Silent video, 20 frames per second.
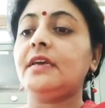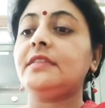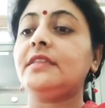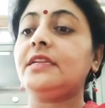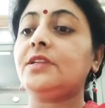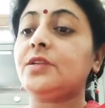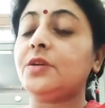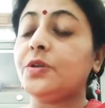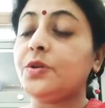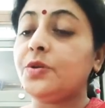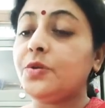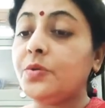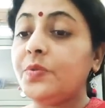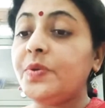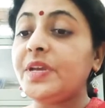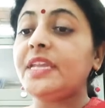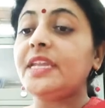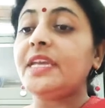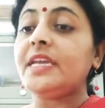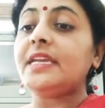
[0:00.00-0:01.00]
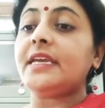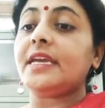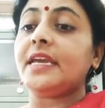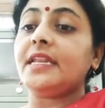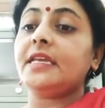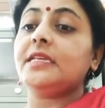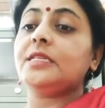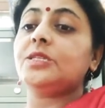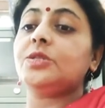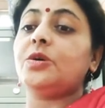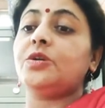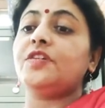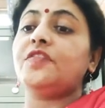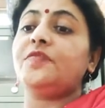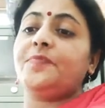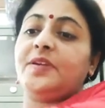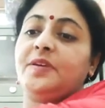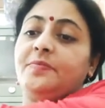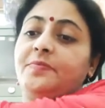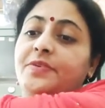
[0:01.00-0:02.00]
that do we need any sort
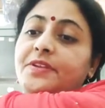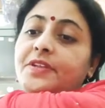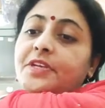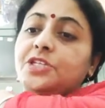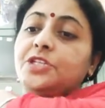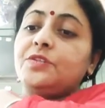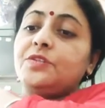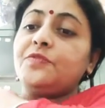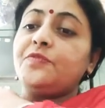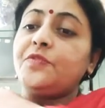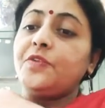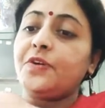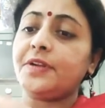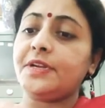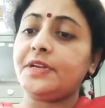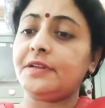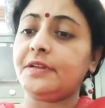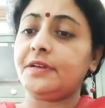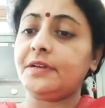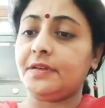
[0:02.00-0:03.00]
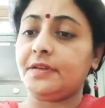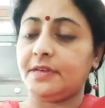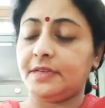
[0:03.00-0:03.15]
of preparation for it?